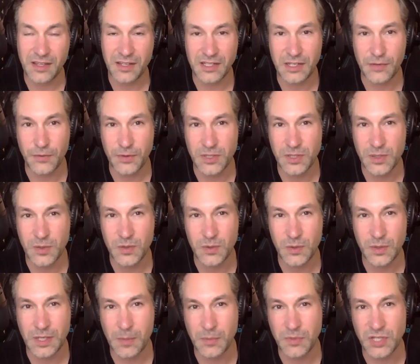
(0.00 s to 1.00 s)
the difference
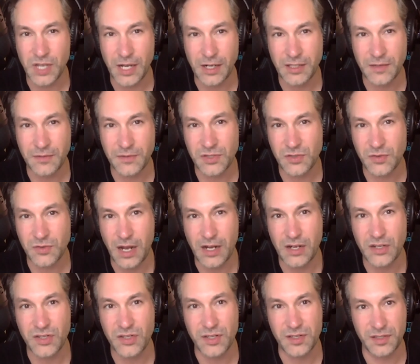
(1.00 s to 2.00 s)
between objective
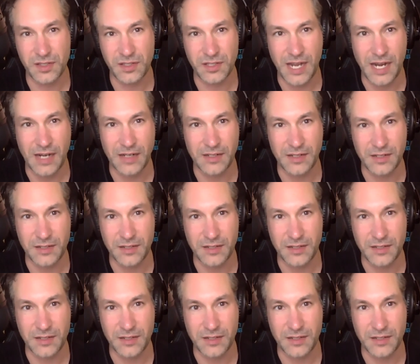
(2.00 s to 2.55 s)
strategies and tactics.